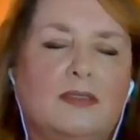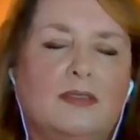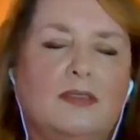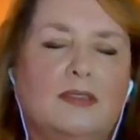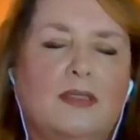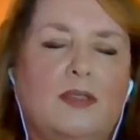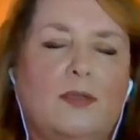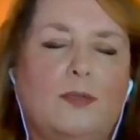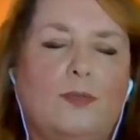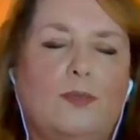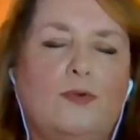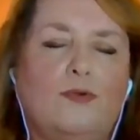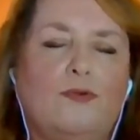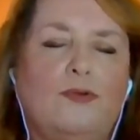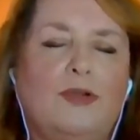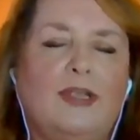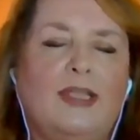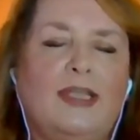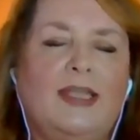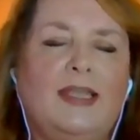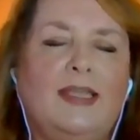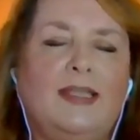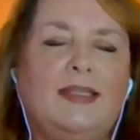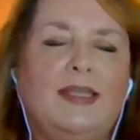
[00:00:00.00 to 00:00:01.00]
So
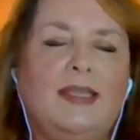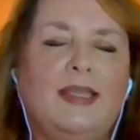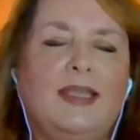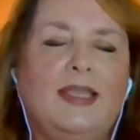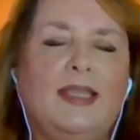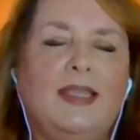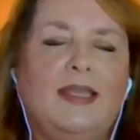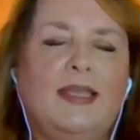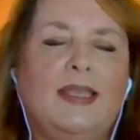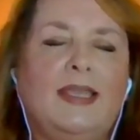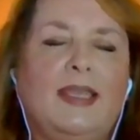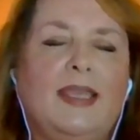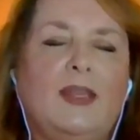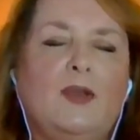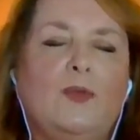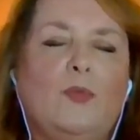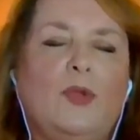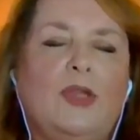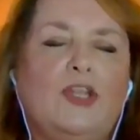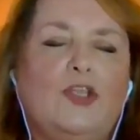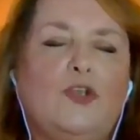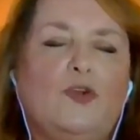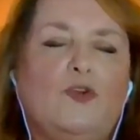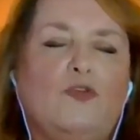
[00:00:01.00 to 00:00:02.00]
breathing in again
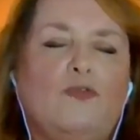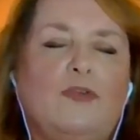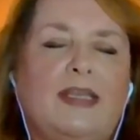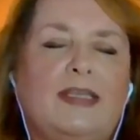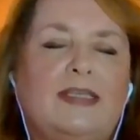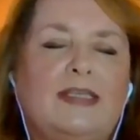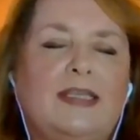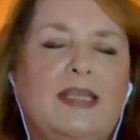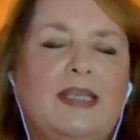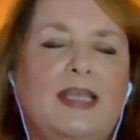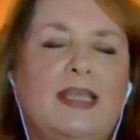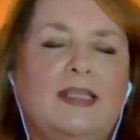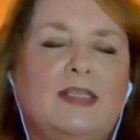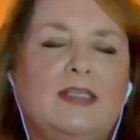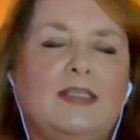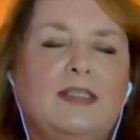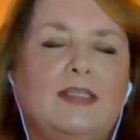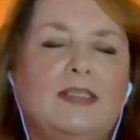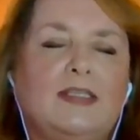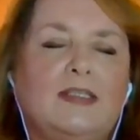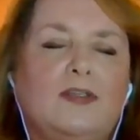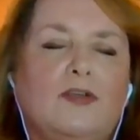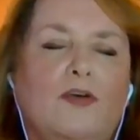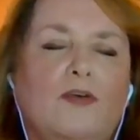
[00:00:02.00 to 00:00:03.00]
when you're ready,
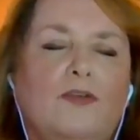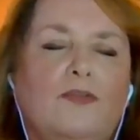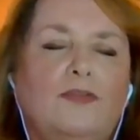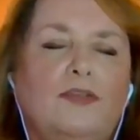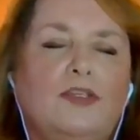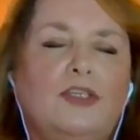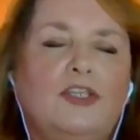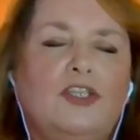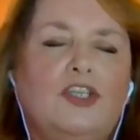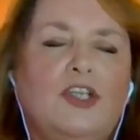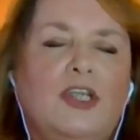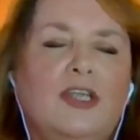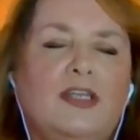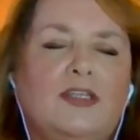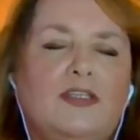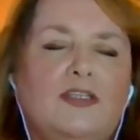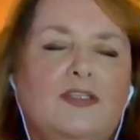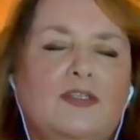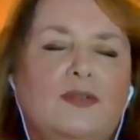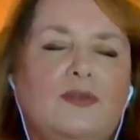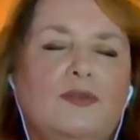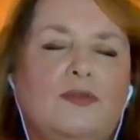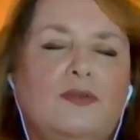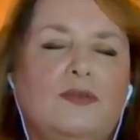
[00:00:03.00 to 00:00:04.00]
soft and
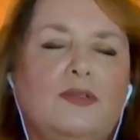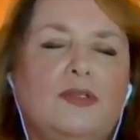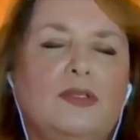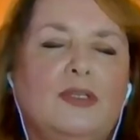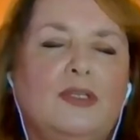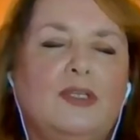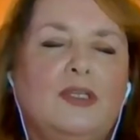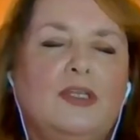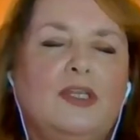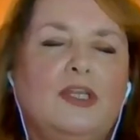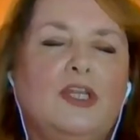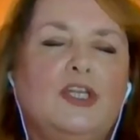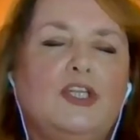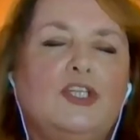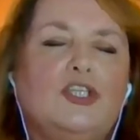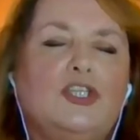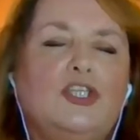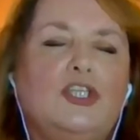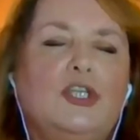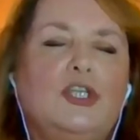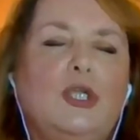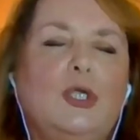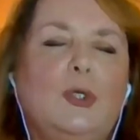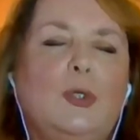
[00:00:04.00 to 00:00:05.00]
gentle,
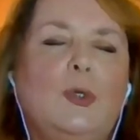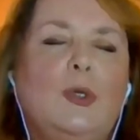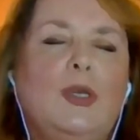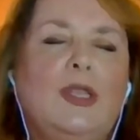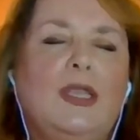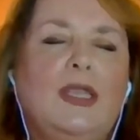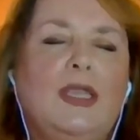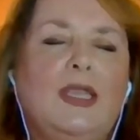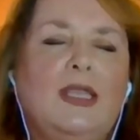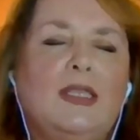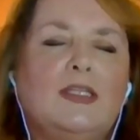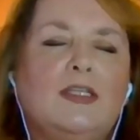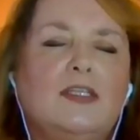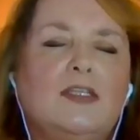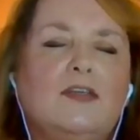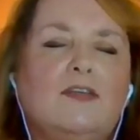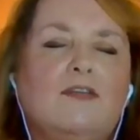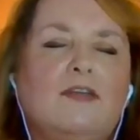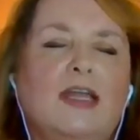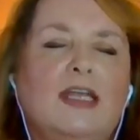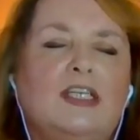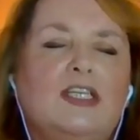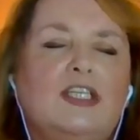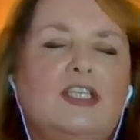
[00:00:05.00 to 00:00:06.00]
tuning into
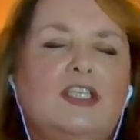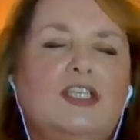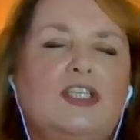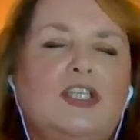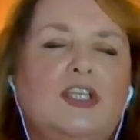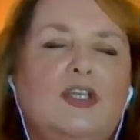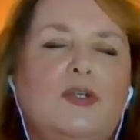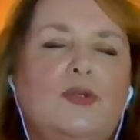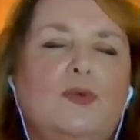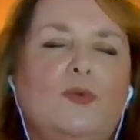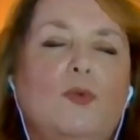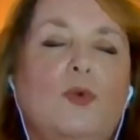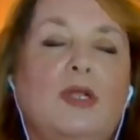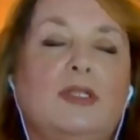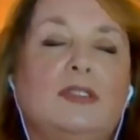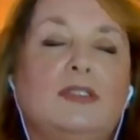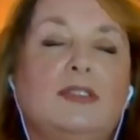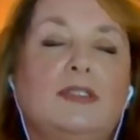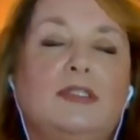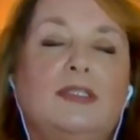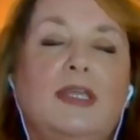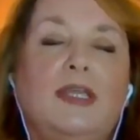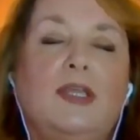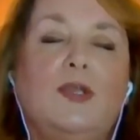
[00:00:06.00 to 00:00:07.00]
gratitude, one
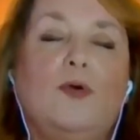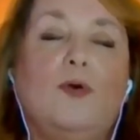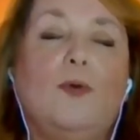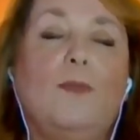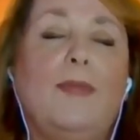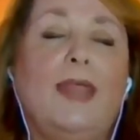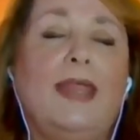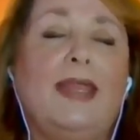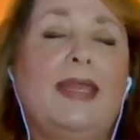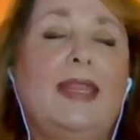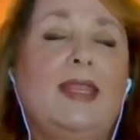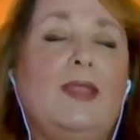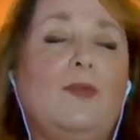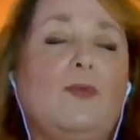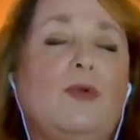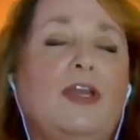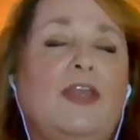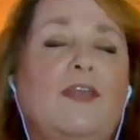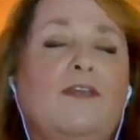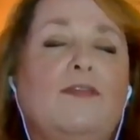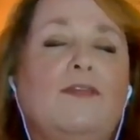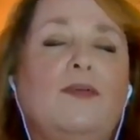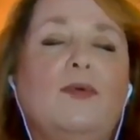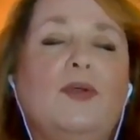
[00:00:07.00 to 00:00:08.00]
thing or many,
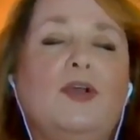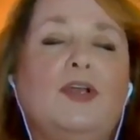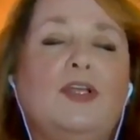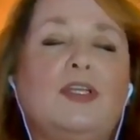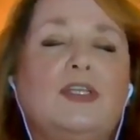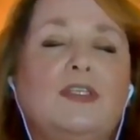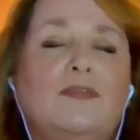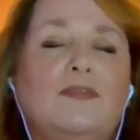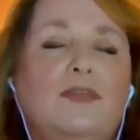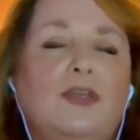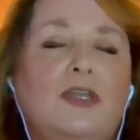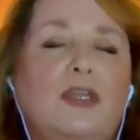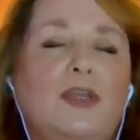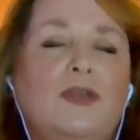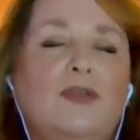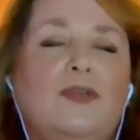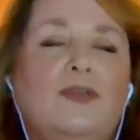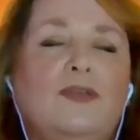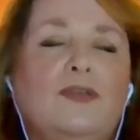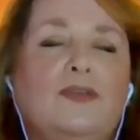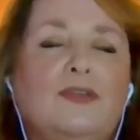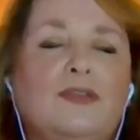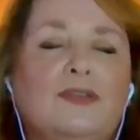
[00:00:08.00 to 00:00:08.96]
whatever works for you.